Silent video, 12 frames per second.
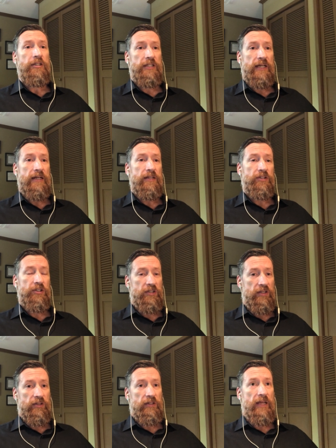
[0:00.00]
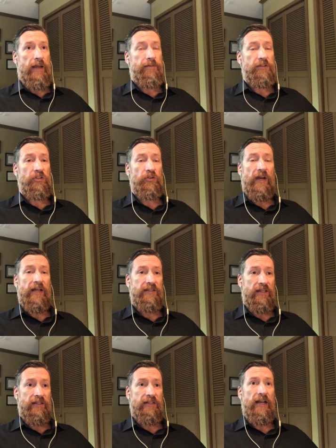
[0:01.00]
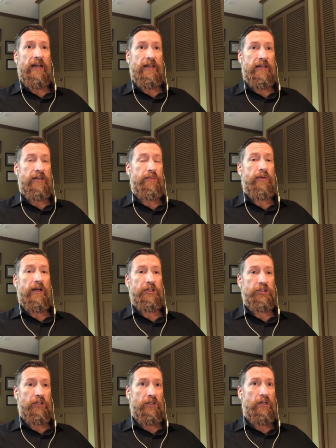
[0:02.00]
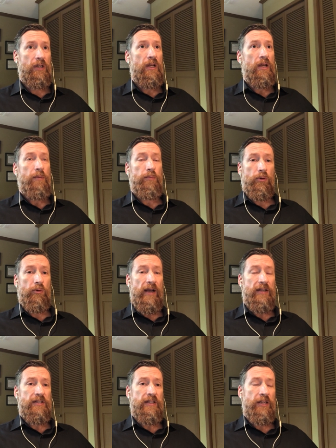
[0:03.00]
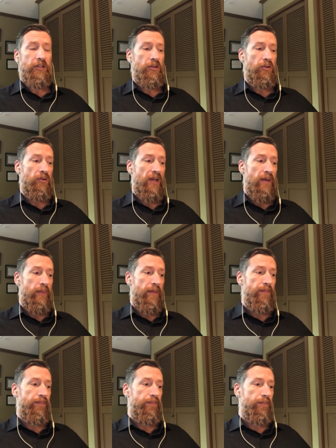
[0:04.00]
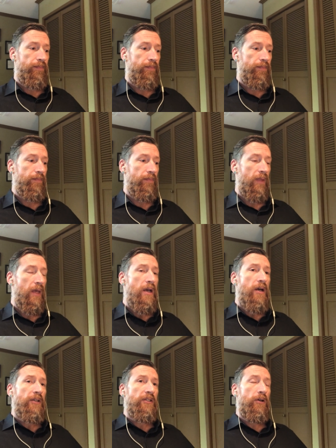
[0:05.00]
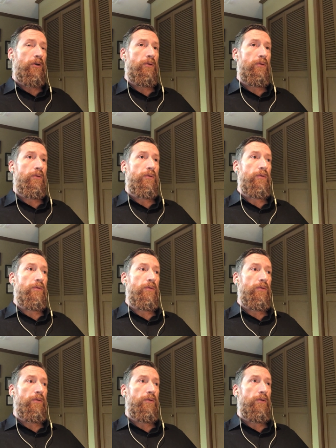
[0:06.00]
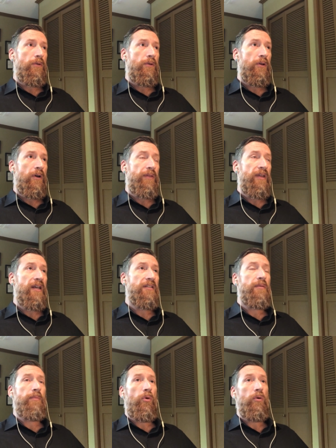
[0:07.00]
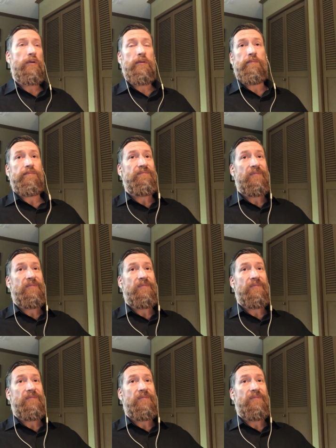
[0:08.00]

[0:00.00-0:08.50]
challenges in their life: stress, anxiety, depression, procrastination, you name it. So, I think it's important,